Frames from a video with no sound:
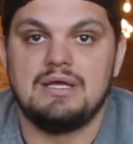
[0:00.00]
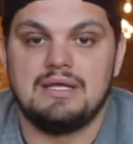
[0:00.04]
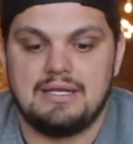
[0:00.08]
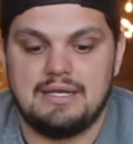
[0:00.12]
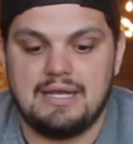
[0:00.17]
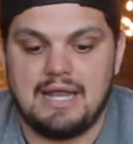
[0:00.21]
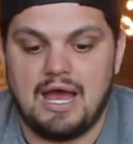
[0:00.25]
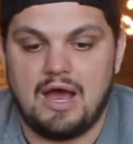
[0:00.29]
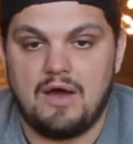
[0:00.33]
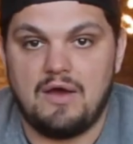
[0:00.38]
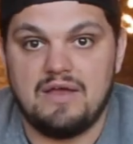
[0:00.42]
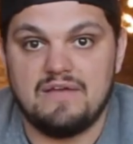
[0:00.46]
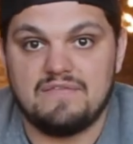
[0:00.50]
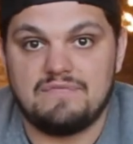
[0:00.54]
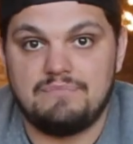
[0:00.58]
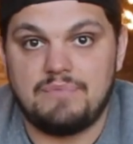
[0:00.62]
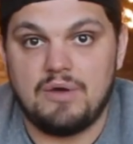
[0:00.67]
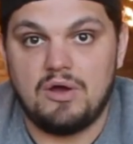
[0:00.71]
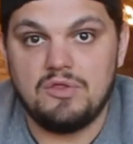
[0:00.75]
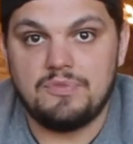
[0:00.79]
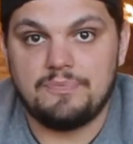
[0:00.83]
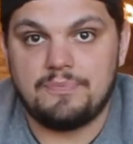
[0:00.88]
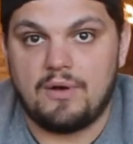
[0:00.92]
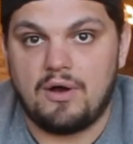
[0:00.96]
Now, if
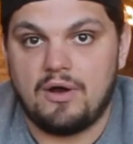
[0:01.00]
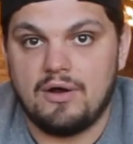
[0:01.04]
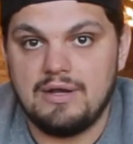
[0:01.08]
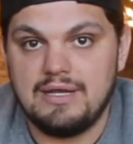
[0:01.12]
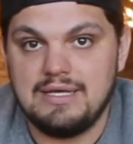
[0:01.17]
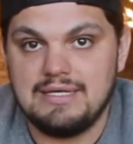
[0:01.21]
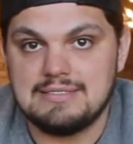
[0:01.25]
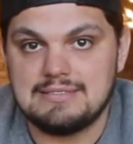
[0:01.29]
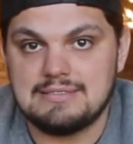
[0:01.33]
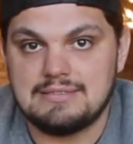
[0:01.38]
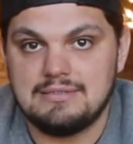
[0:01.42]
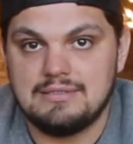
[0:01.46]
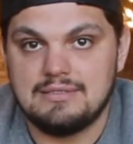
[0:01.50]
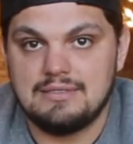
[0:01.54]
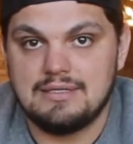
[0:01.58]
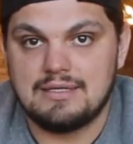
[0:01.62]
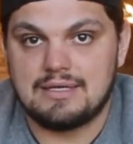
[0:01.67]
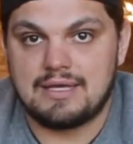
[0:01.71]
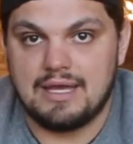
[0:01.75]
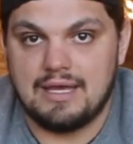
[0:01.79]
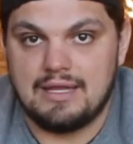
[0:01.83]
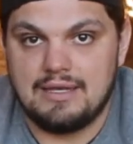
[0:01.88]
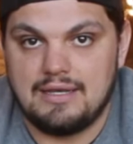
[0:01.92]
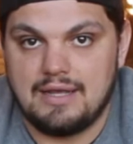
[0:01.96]
both parties
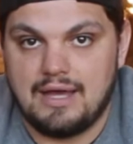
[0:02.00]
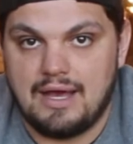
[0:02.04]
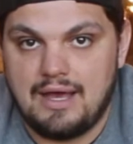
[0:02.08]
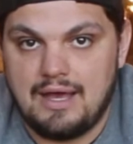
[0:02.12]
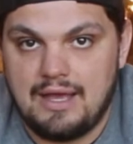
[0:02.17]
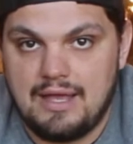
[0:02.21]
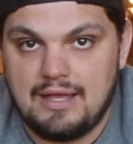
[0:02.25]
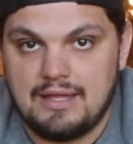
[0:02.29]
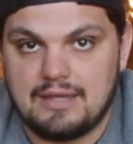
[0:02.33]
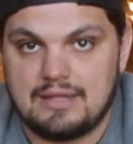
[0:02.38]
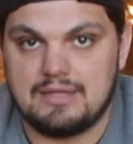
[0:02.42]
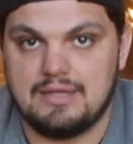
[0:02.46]
cannot